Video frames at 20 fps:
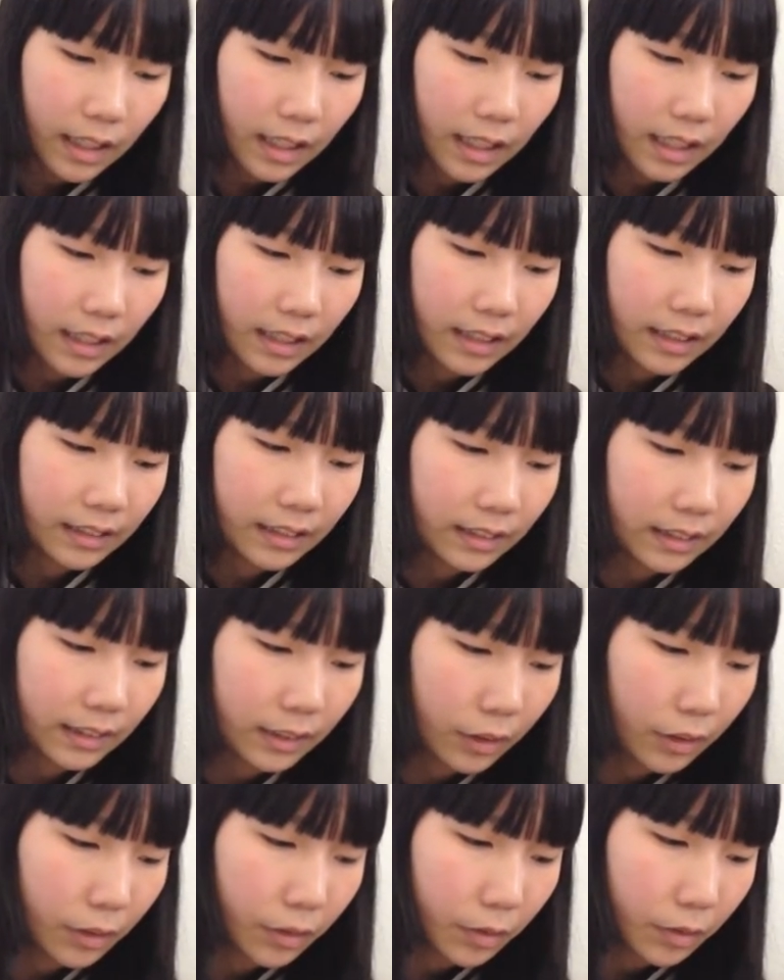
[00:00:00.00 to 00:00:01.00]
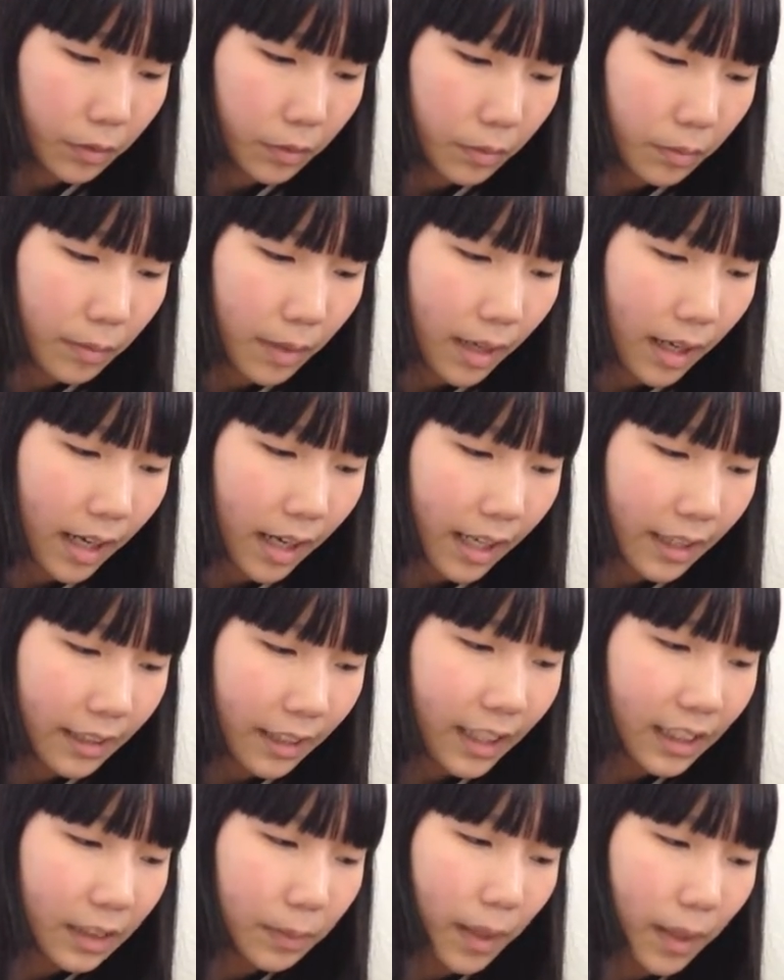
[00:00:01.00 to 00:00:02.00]
And so my
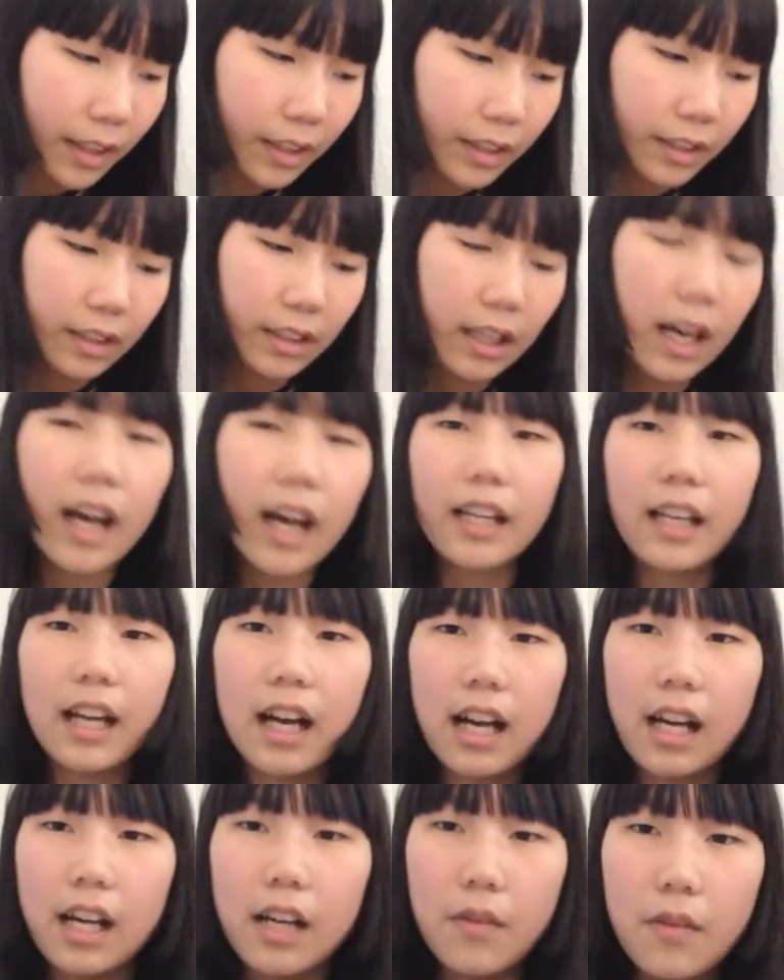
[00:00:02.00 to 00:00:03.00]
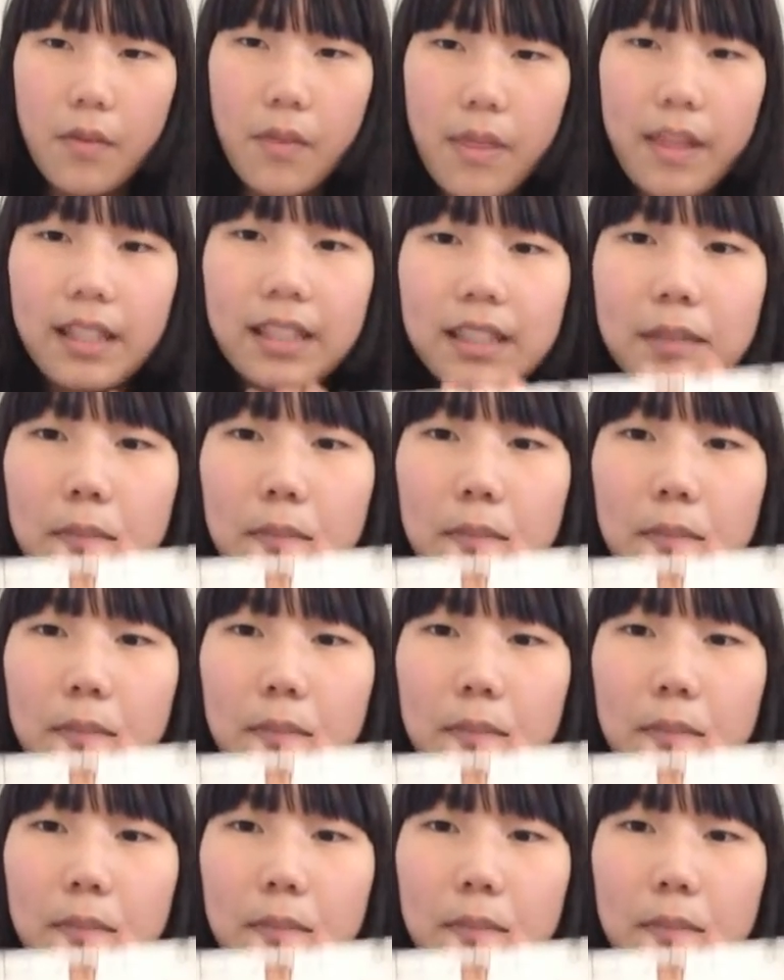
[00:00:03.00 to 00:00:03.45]
next pattern, I have this